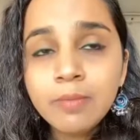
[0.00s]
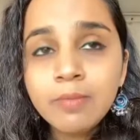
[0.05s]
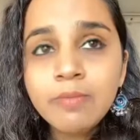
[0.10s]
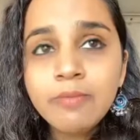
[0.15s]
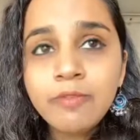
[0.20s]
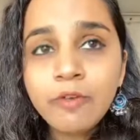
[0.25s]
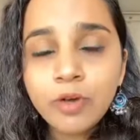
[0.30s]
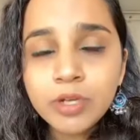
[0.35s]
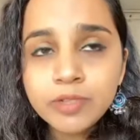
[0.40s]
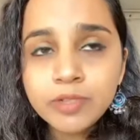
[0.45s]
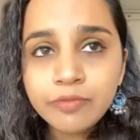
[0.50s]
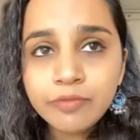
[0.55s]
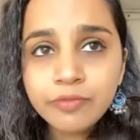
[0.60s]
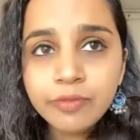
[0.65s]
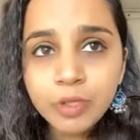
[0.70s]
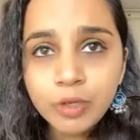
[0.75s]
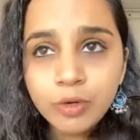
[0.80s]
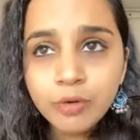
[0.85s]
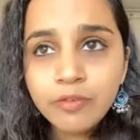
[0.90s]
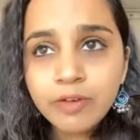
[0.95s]
fast
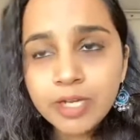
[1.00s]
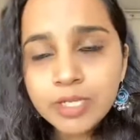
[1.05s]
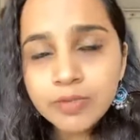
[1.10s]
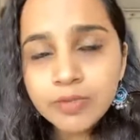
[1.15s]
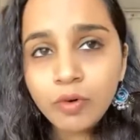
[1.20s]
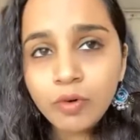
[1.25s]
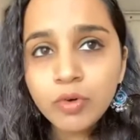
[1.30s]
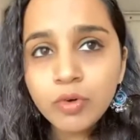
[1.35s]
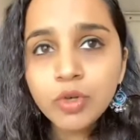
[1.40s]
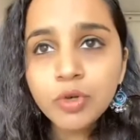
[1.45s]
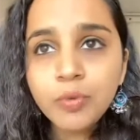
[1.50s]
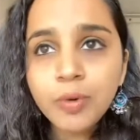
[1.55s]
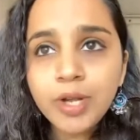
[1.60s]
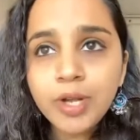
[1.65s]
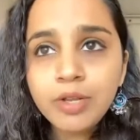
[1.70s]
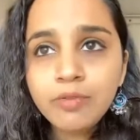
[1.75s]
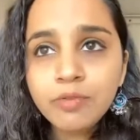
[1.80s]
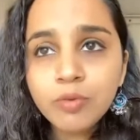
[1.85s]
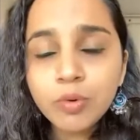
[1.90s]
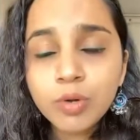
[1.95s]
forward to
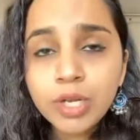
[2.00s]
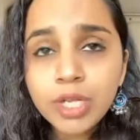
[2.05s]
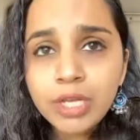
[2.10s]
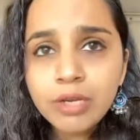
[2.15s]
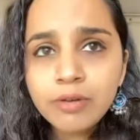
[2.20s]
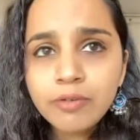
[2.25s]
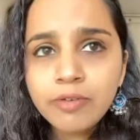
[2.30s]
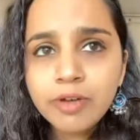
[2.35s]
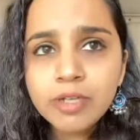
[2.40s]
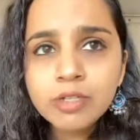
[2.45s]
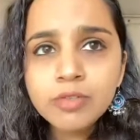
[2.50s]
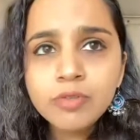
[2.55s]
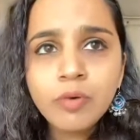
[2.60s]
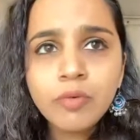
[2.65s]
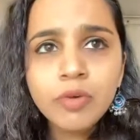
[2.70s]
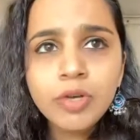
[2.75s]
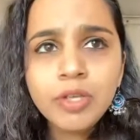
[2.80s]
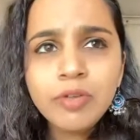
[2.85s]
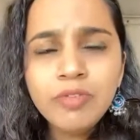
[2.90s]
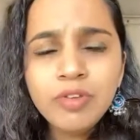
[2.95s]
2014, or fast
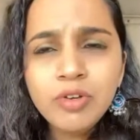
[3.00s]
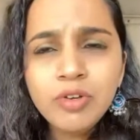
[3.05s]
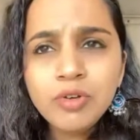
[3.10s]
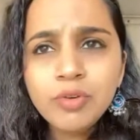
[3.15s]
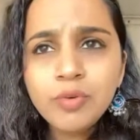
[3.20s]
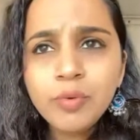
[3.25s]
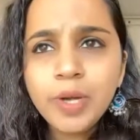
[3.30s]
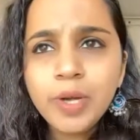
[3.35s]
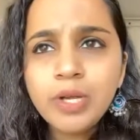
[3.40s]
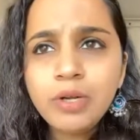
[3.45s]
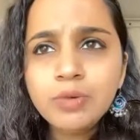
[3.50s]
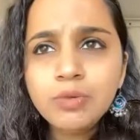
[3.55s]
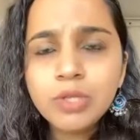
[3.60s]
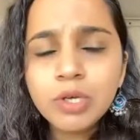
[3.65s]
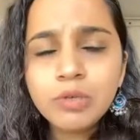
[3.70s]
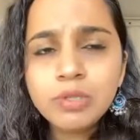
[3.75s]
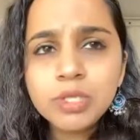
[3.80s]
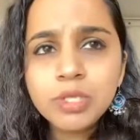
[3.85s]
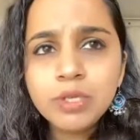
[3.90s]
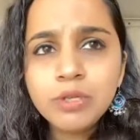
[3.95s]
forward even to
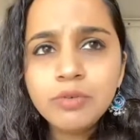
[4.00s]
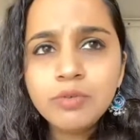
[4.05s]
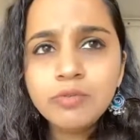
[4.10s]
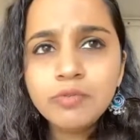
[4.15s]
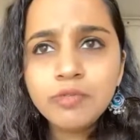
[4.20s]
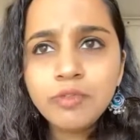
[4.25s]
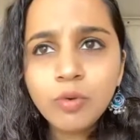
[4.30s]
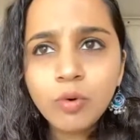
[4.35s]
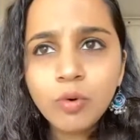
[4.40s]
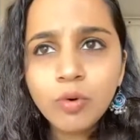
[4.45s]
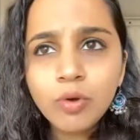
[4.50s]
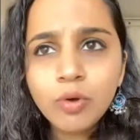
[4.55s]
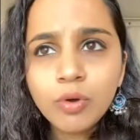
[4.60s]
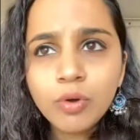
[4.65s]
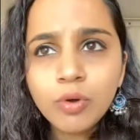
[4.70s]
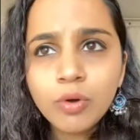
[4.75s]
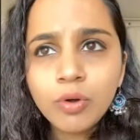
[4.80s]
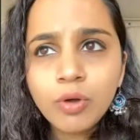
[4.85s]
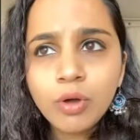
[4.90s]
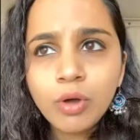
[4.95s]
2004
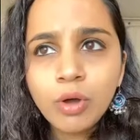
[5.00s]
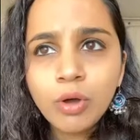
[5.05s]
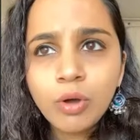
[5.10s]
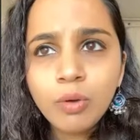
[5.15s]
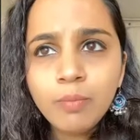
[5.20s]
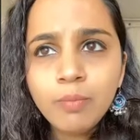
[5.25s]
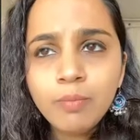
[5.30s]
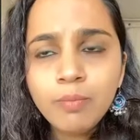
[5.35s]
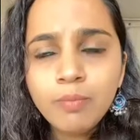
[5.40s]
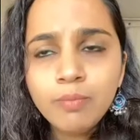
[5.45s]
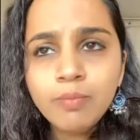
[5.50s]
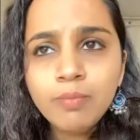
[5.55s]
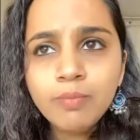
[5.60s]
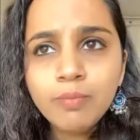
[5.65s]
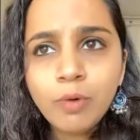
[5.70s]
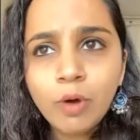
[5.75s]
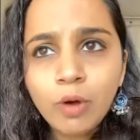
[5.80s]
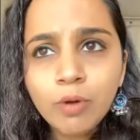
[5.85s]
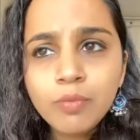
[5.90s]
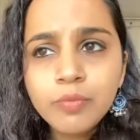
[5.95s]

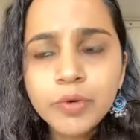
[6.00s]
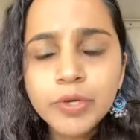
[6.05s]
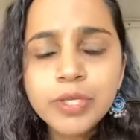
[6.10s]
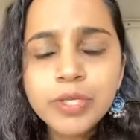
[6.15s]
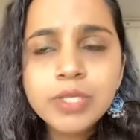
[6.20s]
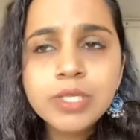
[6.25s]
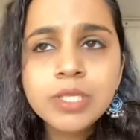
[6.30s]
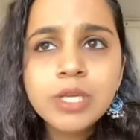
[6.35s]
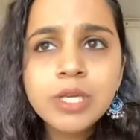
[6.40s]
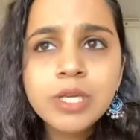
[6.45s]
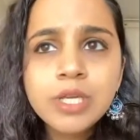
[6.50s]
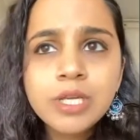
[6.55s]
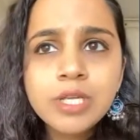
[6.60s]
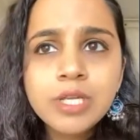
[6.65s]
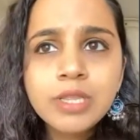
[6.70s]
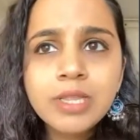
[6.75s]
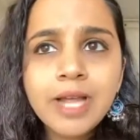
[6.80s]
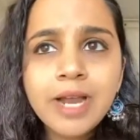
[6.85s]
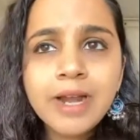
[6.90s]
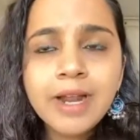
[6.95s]
onwards,
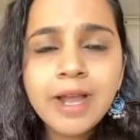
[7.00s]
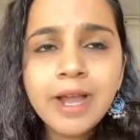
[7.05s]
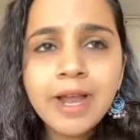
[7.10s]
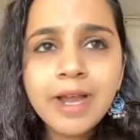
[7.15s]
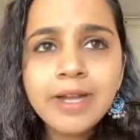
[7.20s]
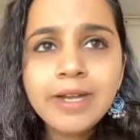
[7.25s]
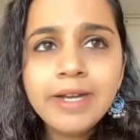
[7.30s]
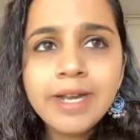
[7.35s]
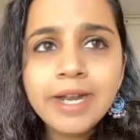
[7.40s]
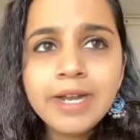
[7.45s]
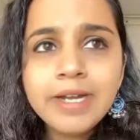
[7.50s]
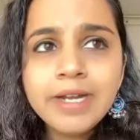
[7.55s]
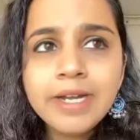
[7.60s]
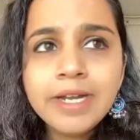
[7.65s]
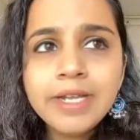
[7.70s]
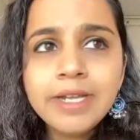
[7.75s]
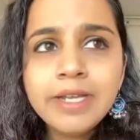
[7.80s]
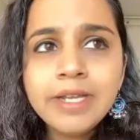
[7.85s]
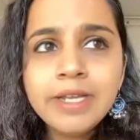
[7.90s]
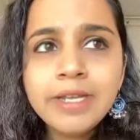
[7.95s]
that
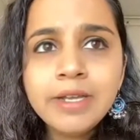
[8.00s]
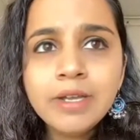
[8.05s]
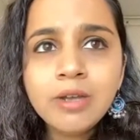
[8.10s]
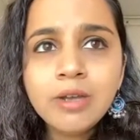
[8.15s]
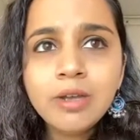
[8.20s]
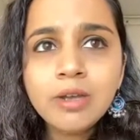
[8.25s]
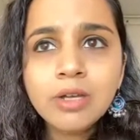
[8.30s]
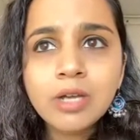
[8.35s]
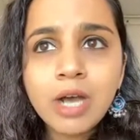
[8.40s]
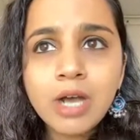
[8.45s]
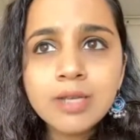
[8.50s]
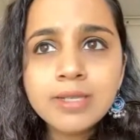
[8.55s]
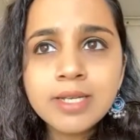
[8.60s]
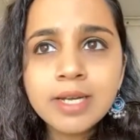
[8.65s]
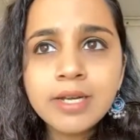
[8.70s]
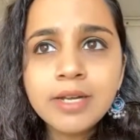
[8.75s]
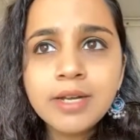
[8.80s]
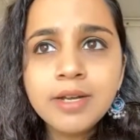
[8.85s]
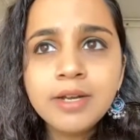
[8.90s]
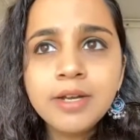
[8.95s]
identity, caste
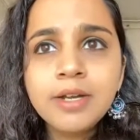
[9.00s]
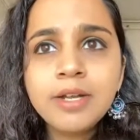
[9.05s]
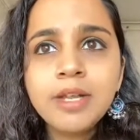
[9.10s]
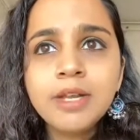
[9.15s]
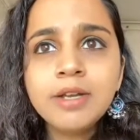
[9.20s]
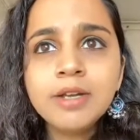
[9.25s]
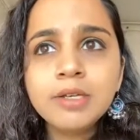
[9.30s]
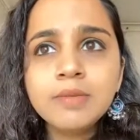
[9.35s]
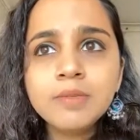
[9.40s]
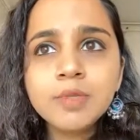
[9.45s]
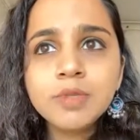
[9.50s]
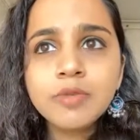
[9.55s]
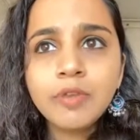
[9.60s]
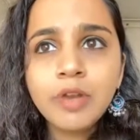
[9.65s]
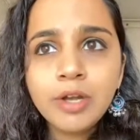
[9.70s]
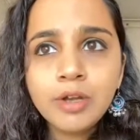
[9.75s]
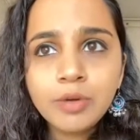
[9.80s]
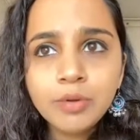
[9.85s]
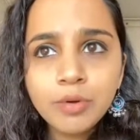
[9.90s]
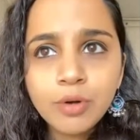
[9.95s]
identity in terms of
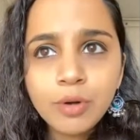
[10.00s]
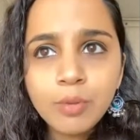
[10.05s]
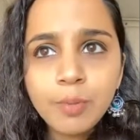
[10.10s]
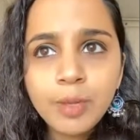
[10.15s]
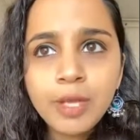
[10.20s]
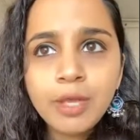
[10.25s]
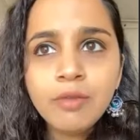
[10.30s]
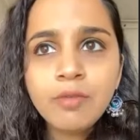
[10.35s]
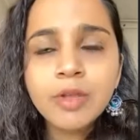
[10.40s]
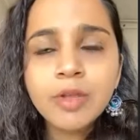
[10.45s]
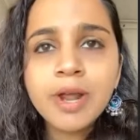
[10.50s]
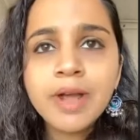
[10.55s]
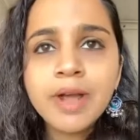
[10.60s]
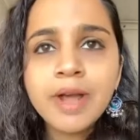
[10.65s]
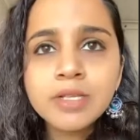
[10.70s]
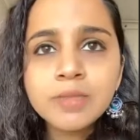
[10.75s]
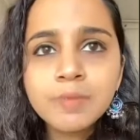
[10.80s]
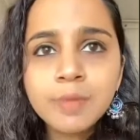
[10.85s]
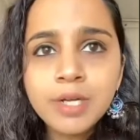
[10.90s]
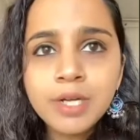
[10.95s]
electoral behavior
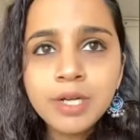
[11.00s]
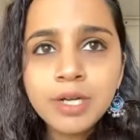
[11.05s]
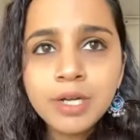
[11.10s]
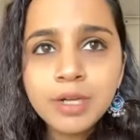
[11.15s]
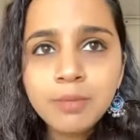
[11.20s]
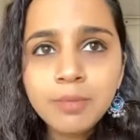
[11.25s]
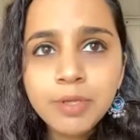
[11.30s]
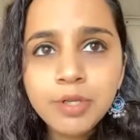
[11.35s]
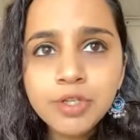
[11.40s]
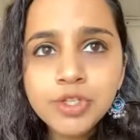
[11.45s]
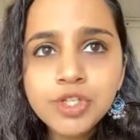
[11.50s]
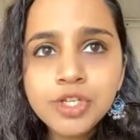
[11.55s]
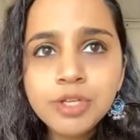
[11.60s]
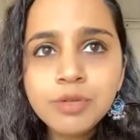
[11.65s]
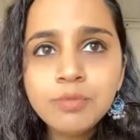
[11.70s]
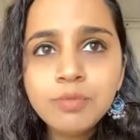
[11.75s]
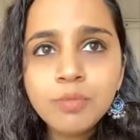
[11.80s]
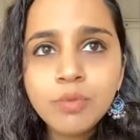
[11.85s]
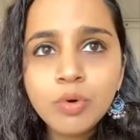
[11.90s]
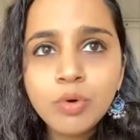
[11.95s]
has been
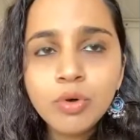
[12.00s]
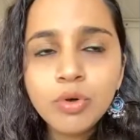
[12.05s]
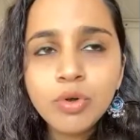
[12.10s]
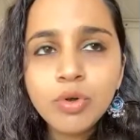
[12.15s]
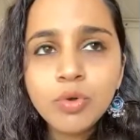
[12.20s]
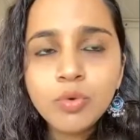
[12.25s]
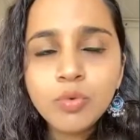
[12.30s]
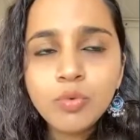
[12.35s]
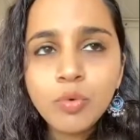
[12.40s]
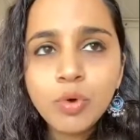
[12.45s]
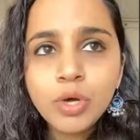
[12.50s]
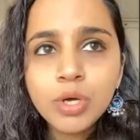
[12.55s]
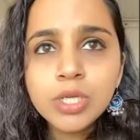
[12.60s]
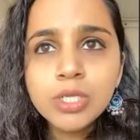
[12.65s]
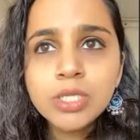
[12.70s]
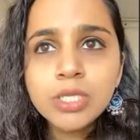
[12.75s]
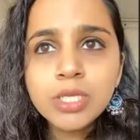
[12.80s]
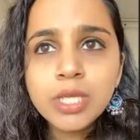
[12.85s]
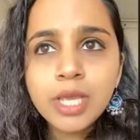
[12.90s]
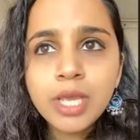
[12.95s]
diminishing more
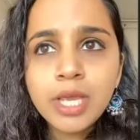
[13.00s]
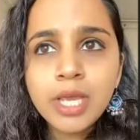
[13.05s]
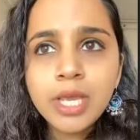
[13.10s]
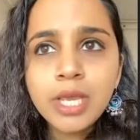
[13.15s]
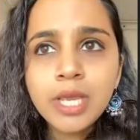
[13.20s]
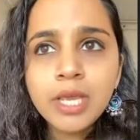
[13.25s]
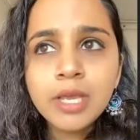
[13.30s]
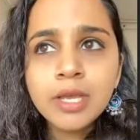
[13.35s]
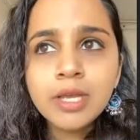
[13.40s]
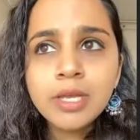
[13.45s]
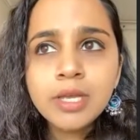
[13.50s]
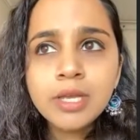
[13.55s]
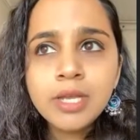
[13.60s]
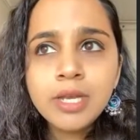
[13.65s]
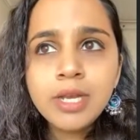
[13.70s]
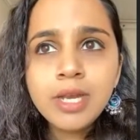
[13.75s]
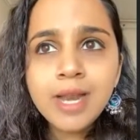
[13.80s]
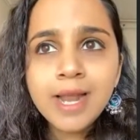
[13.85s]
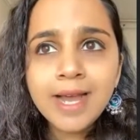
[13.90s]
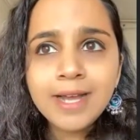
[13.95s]
towards a
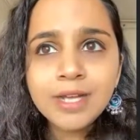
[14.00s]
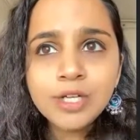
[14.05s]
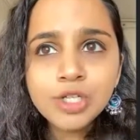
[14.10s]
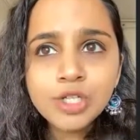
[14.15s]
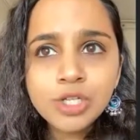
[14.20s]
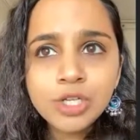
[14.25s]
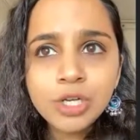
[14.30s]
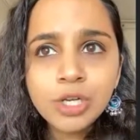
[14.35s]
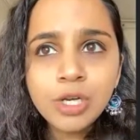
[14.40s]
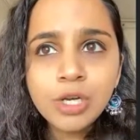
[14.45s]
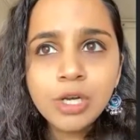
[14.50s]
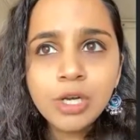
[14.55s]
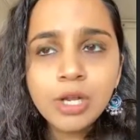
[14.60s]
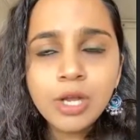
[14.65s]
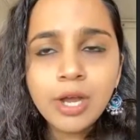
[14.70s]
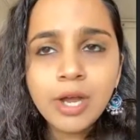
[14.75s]
national